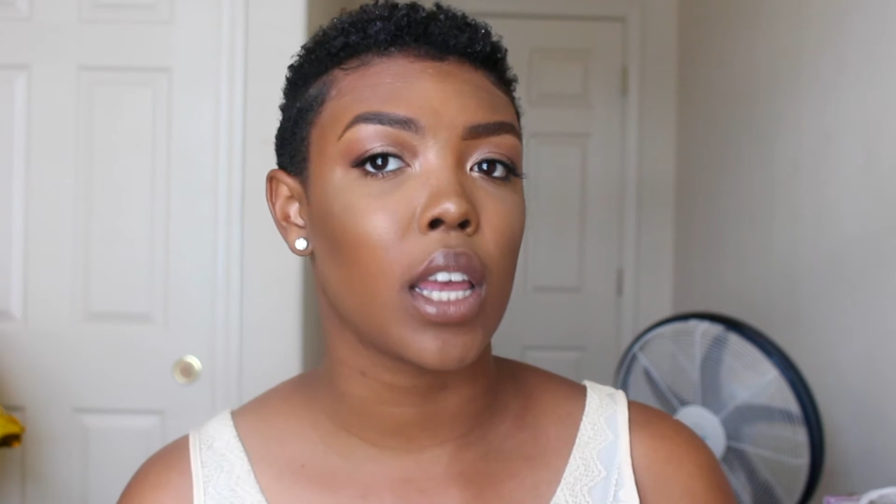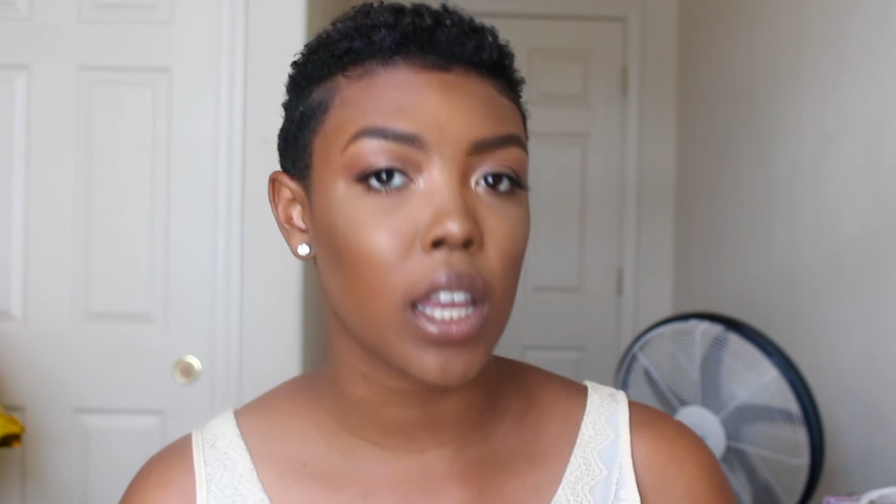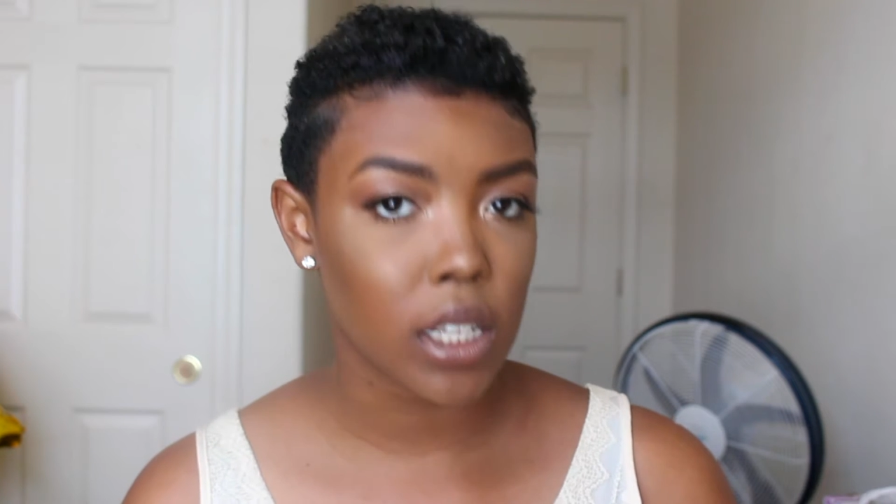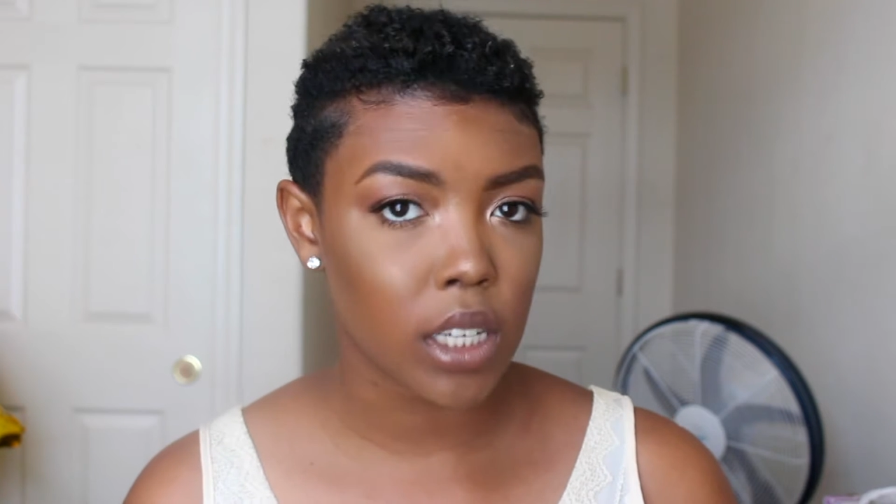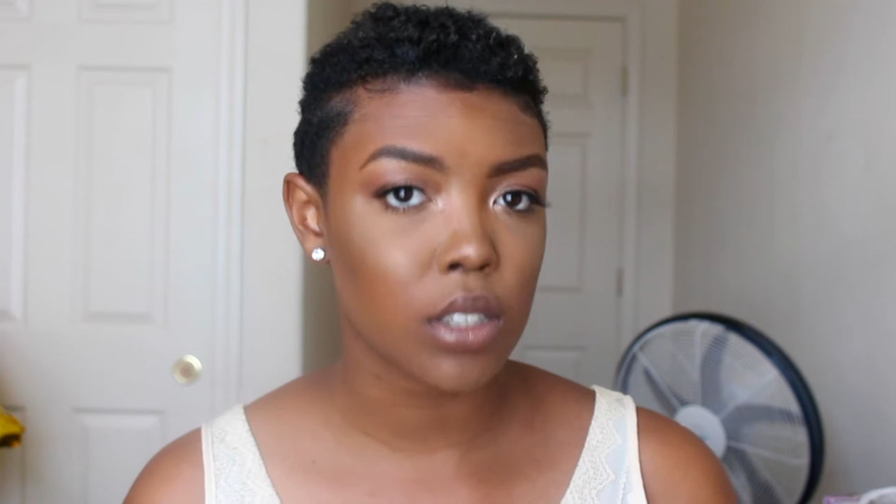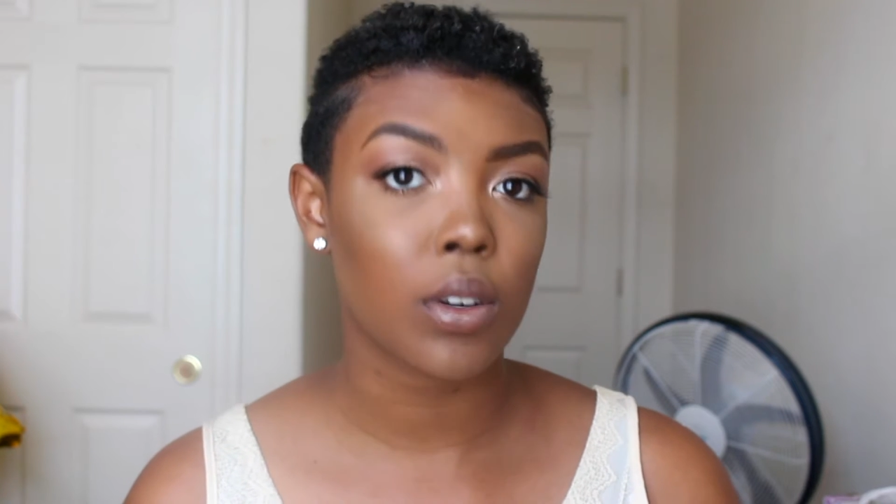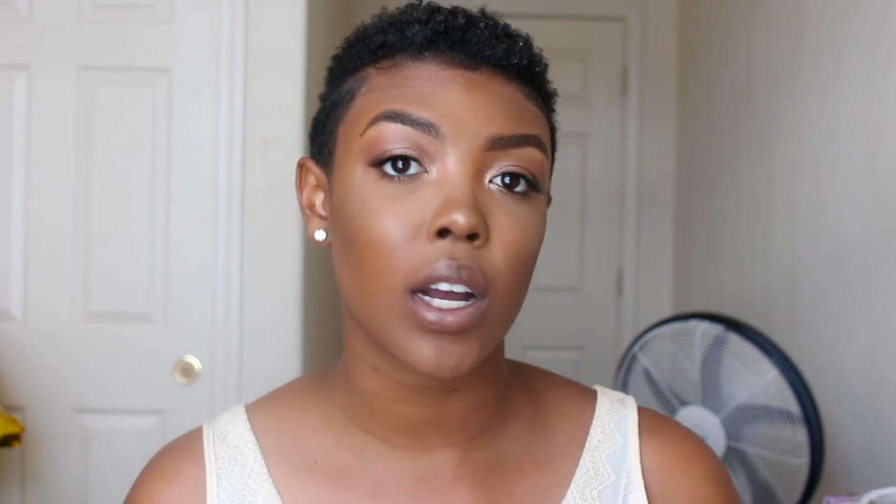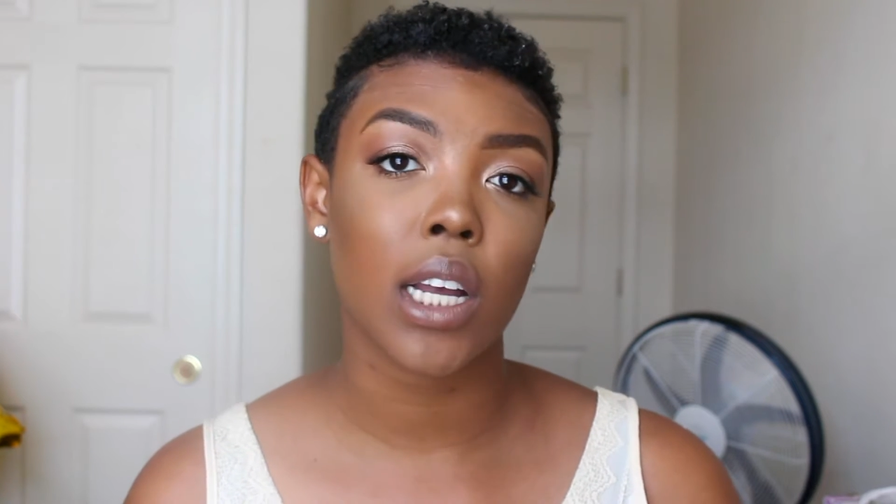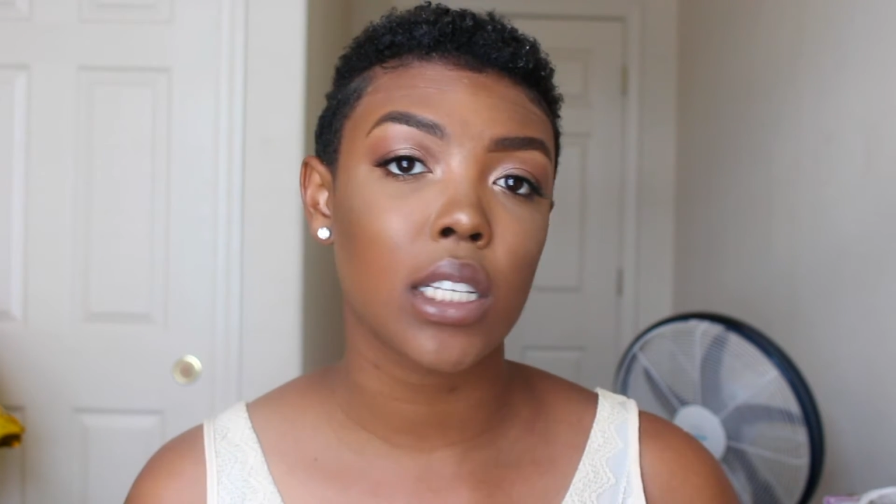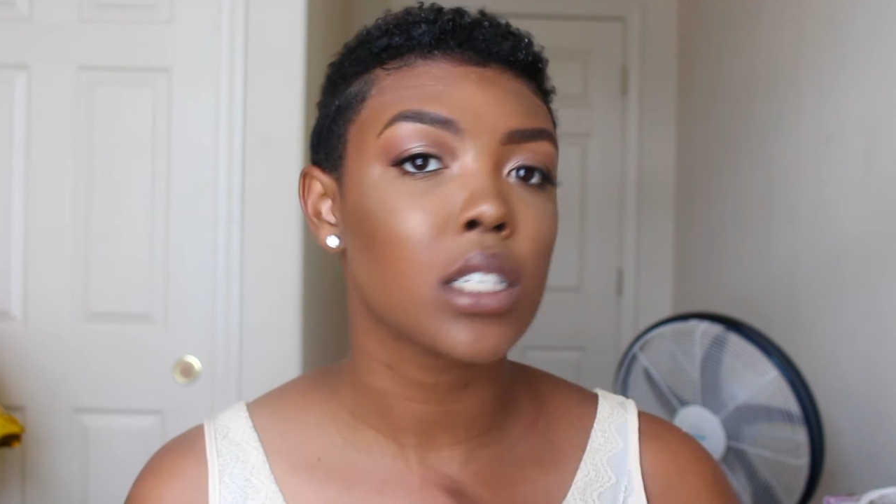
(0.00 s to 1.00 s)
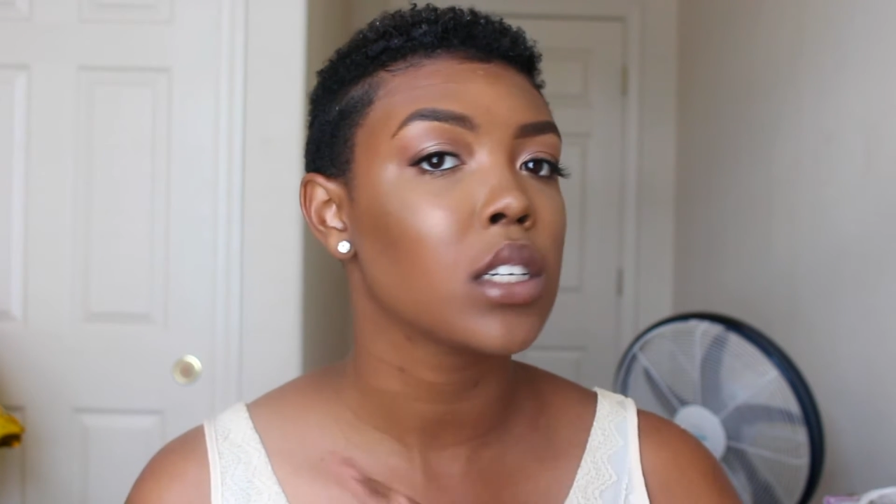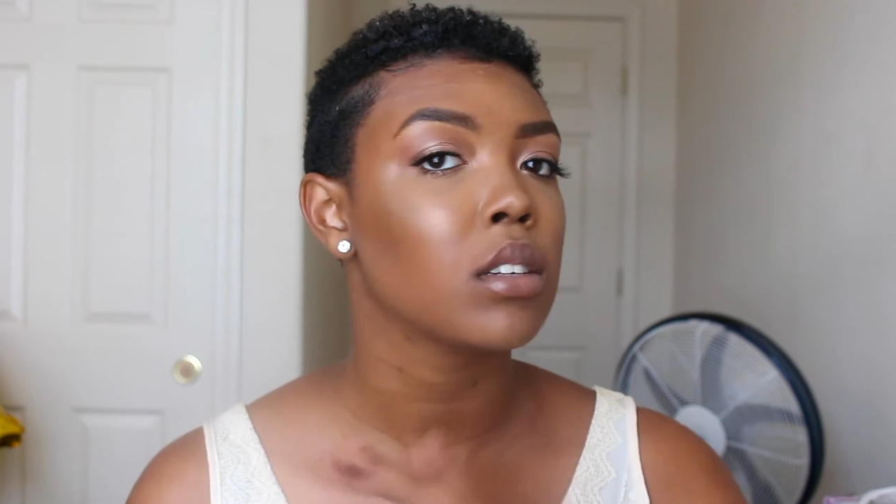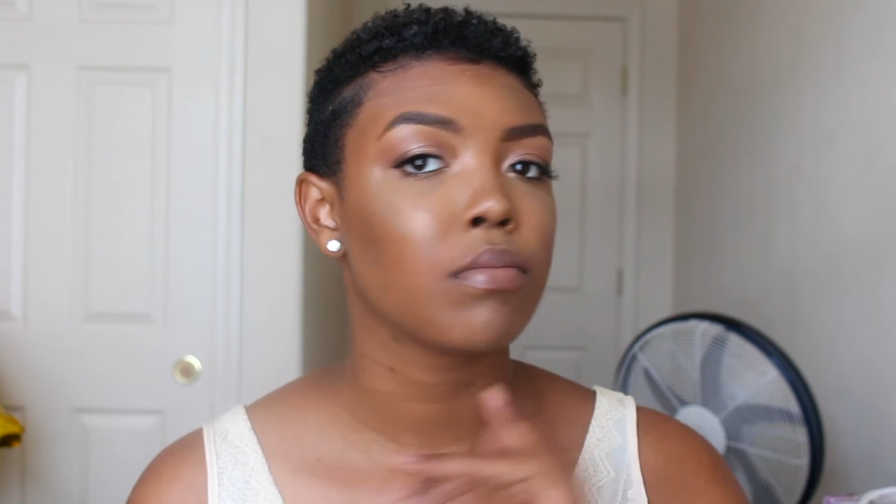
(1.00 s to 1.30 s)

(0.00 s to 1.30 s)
and texturized,